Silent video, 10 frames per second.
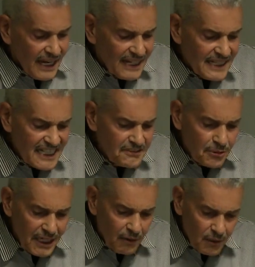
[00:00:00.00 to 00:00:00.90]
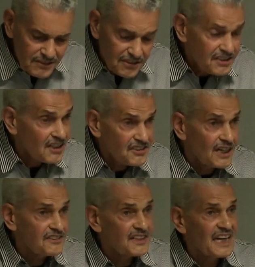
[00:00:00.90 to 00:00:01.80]
And that's what I want to touch
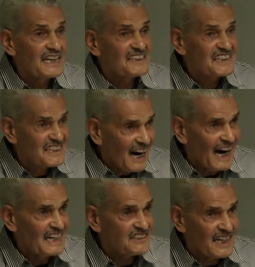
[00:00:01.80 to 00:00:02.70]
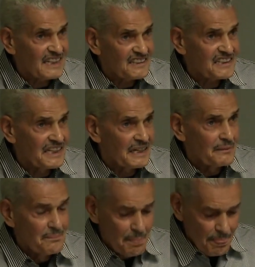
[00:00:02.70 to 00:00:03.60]
on today signs, like I said.
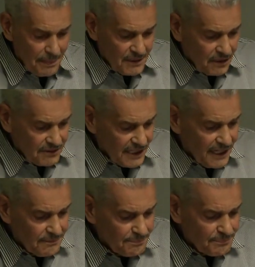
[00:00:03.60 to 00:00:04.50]
Okay?